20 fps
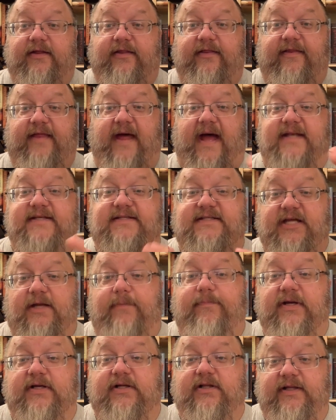That
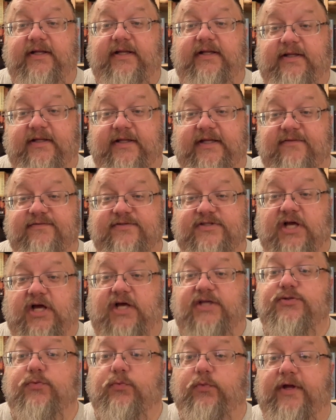typically leaves
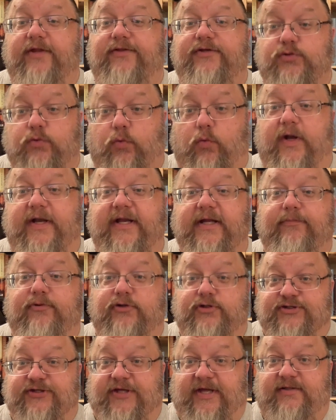us with
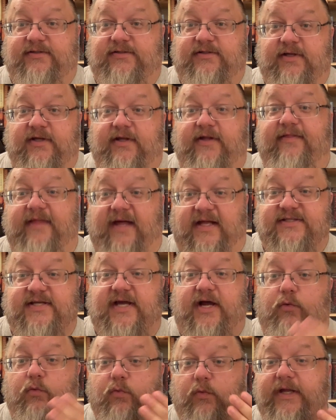20%. That's
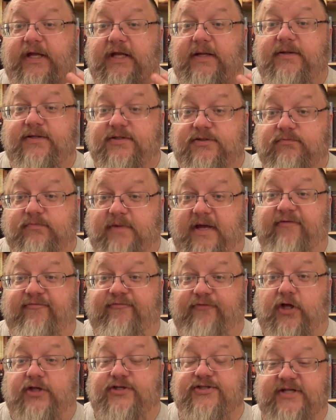how we at
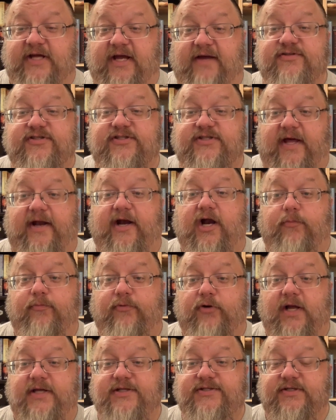Falstaff set our
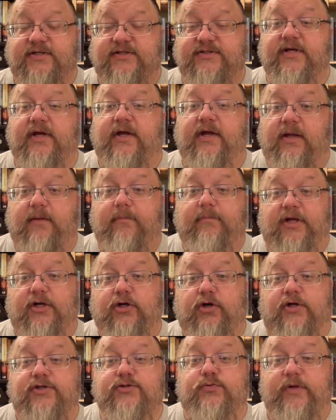prices,
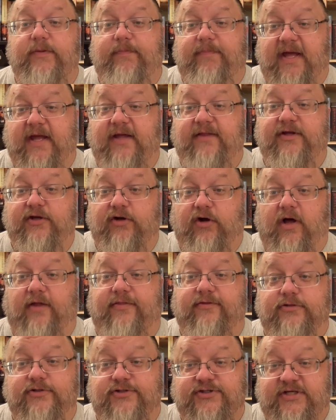because we pay the
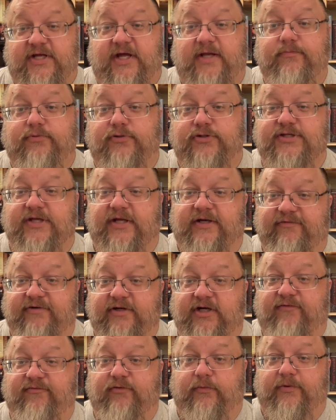authors 10% of
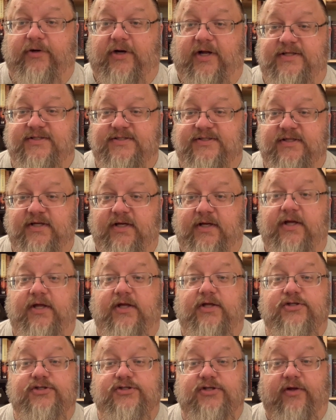cover price.
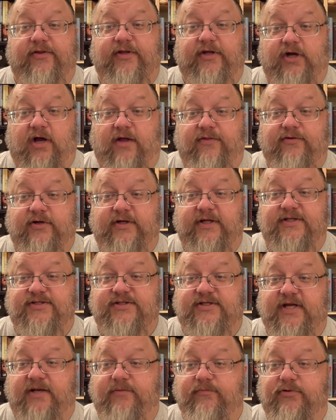So the author gets
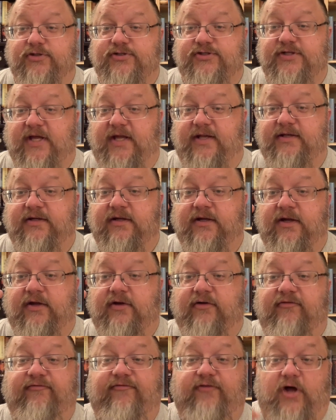10%,
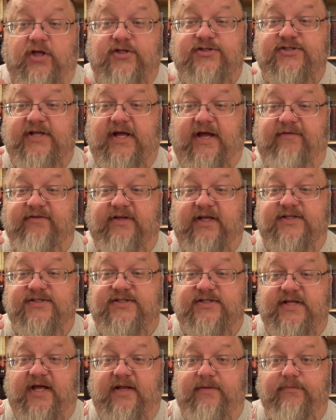Falstaff gets
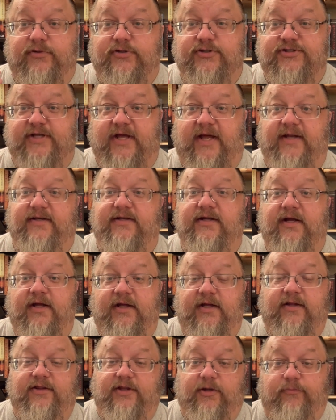10%,
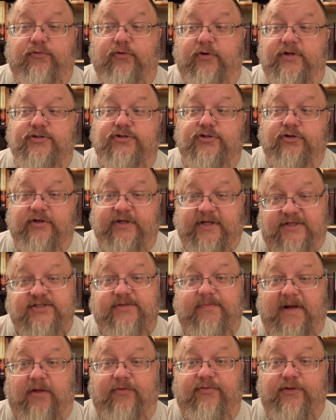the printer gets
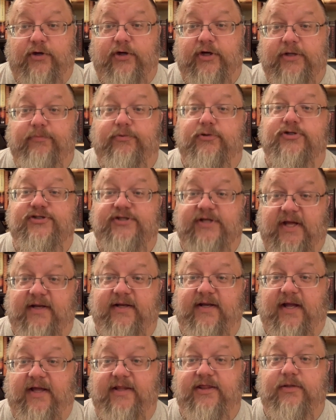about 30%,
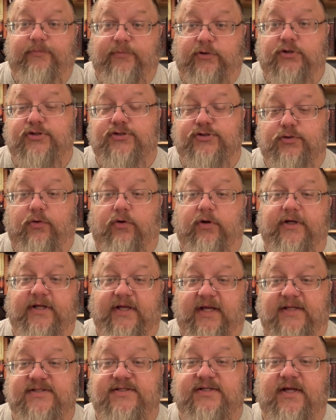and the bookstore
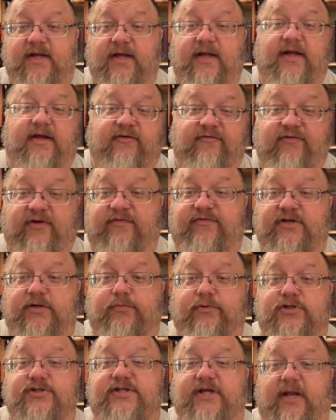gets
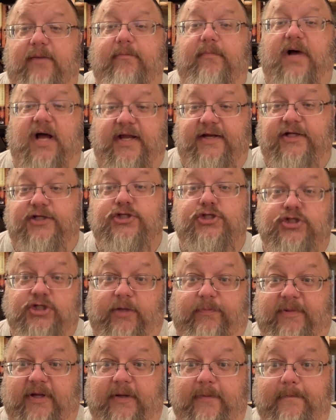50% minus
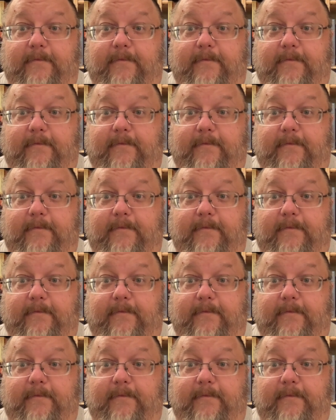shipping.